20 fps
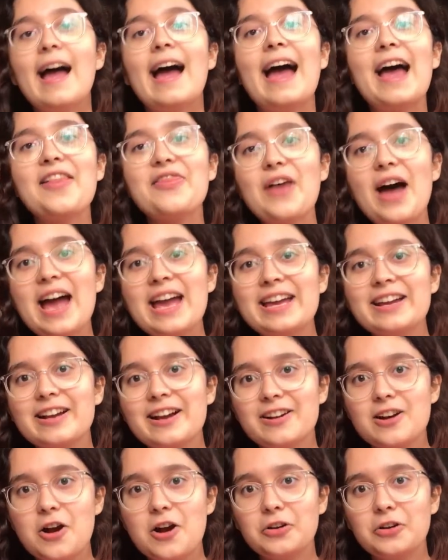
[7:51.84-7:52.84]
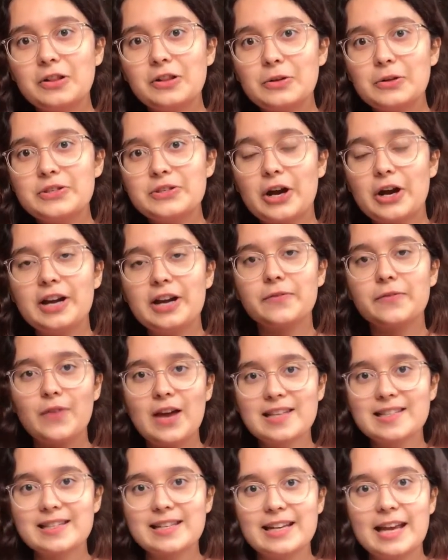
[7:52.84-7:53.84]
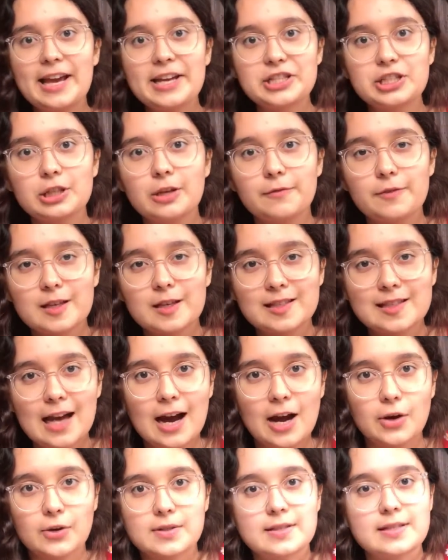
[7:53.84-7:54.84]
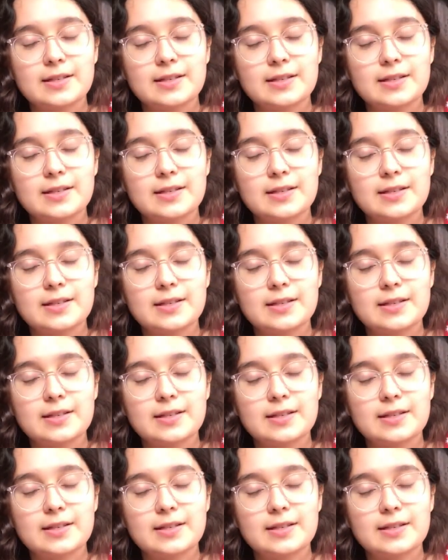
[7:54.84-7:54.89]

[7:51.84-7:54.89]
And that concludes our investigation of this house.